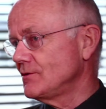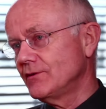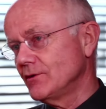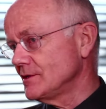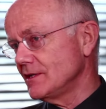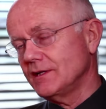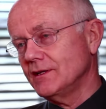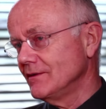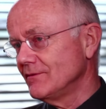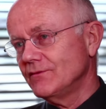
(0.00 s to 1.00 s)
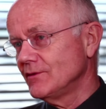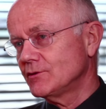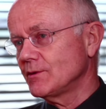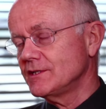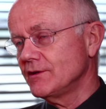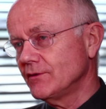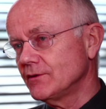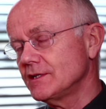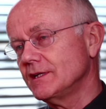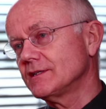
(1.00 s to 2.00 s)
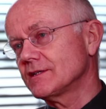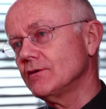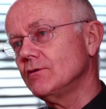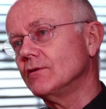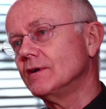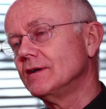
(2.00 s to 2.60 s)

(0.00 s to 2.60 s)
30, 20, 30 years ago?